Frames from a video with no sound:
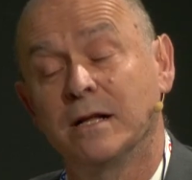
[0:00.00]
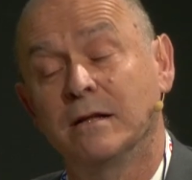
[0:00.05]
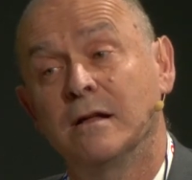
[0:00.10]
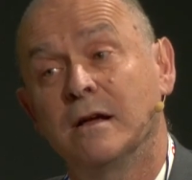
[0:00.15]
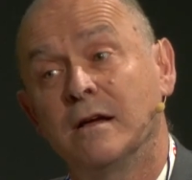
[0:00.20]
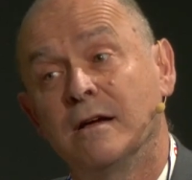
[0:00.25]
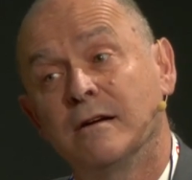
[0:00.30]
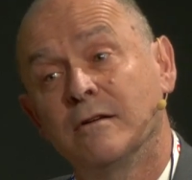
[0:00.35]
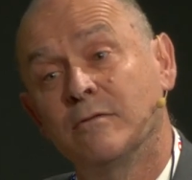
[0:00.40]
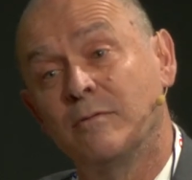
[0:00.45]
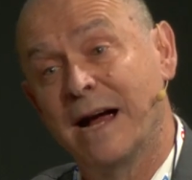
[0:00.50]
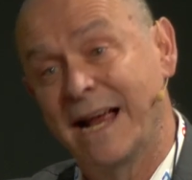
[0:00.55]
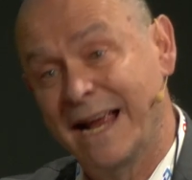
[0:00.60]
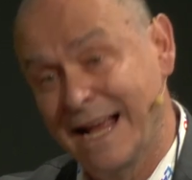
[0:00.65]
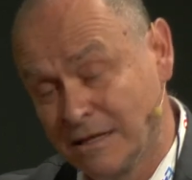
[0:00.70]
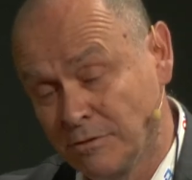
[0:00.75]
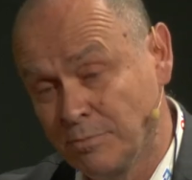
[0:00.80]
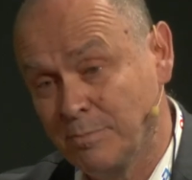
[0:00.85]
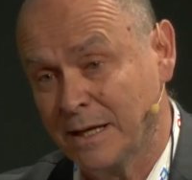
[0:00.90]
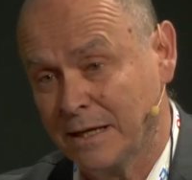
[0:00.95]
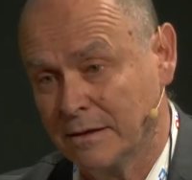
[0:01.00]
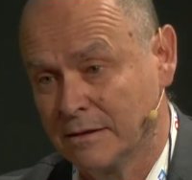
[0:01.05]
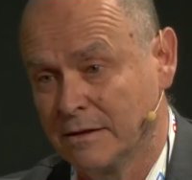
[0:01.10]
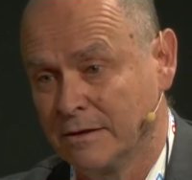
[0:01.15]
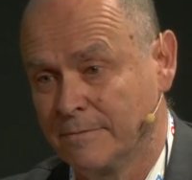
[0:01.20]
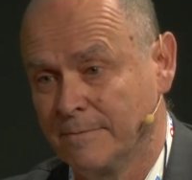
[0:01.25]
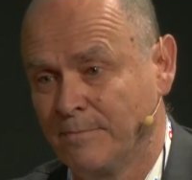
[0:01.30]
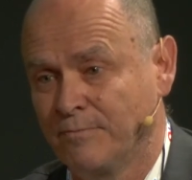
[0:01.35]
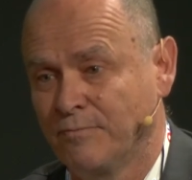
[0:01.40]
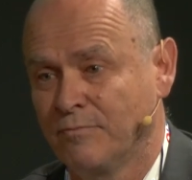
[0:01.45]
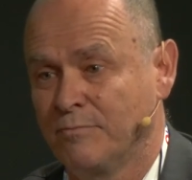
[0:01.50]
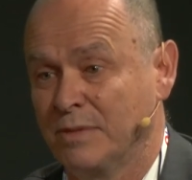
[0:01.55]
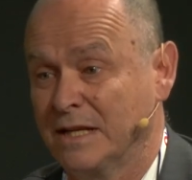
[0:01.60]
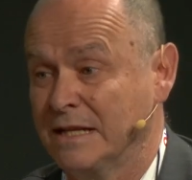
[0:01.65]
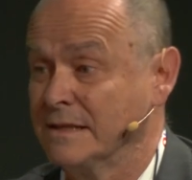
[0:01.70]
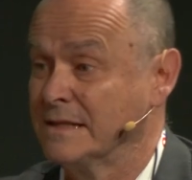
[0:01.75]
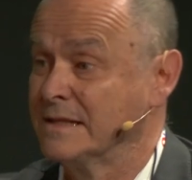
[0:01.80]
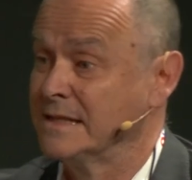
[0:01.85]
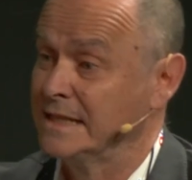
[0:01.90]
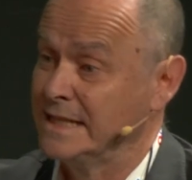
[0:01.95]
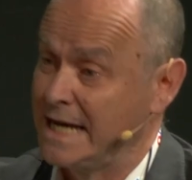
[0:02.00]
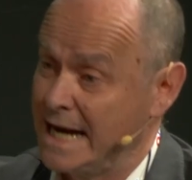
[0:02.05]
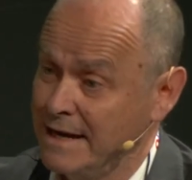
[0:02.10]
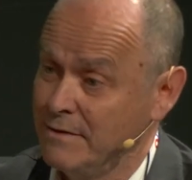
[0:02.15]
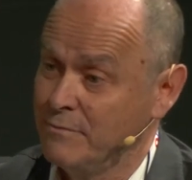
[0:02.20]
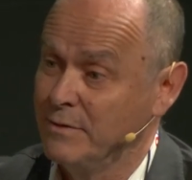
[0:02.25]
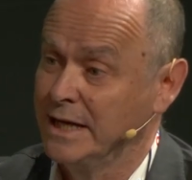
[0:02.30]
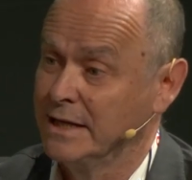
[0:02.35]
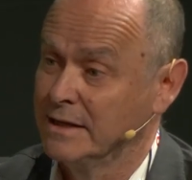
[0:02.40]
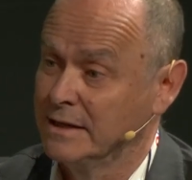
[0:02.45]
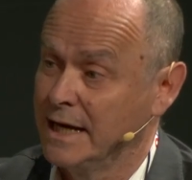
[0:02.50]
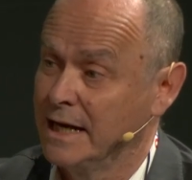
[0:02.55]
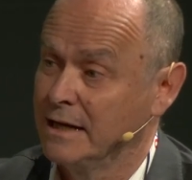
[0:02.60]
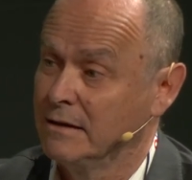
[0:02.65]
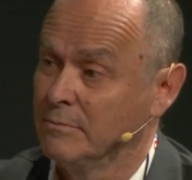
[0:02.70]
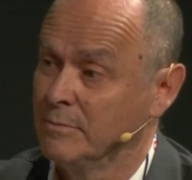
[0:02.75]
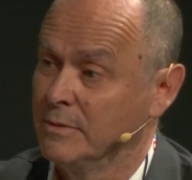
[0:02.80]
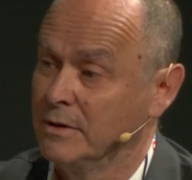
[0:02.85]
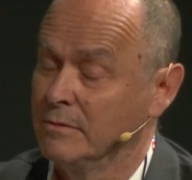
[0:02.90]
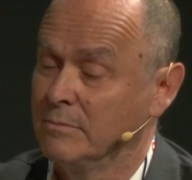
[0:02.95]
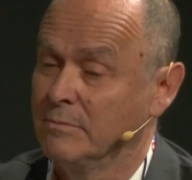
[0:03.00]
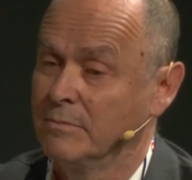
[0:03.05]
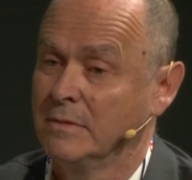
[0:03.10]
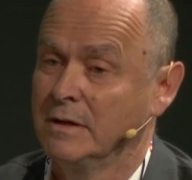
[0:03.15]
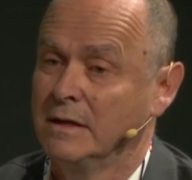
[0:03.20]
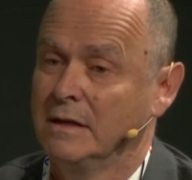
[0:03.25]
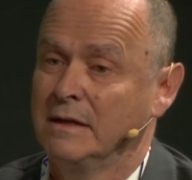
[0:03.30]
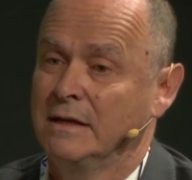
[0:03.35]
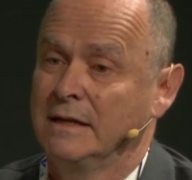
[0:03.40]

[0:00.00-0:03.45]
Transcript: well, we're helping them because today we can help them,